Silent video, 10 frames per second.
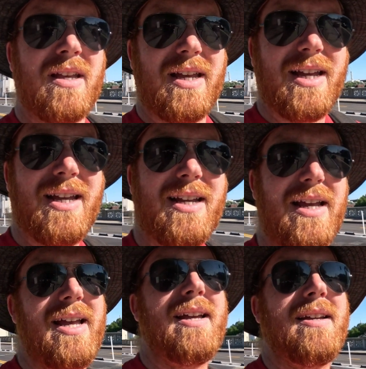It
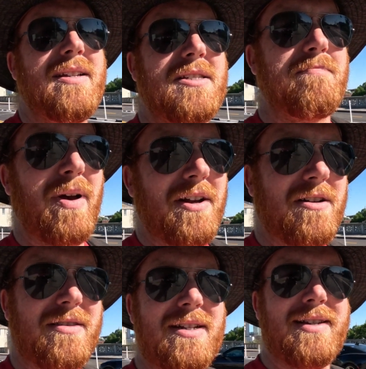is
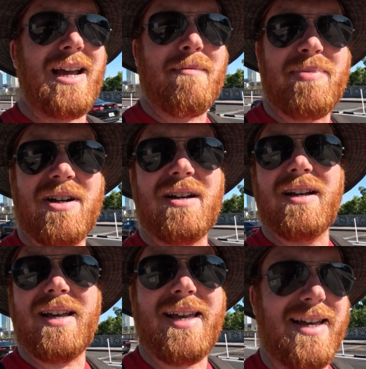better than
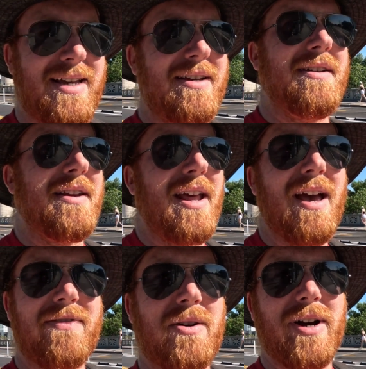Tampa in
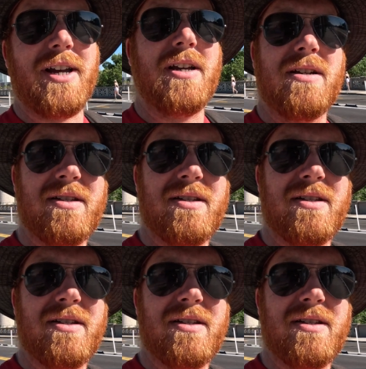every way.